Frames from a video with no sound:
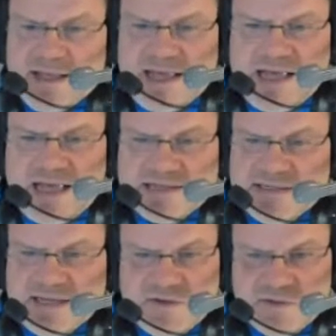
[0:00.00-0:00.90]
I
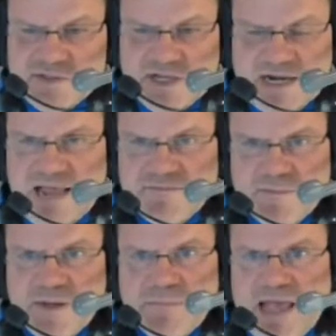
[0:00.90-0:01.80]
see there's going to have
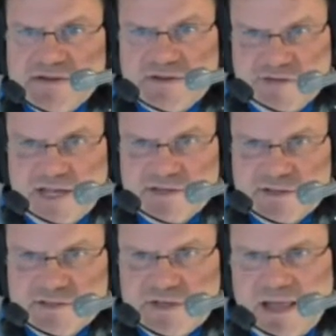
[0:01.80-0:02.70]
to be massive
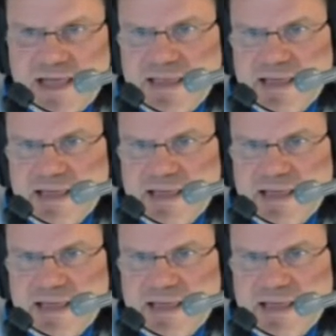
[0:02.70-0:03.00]
changes. So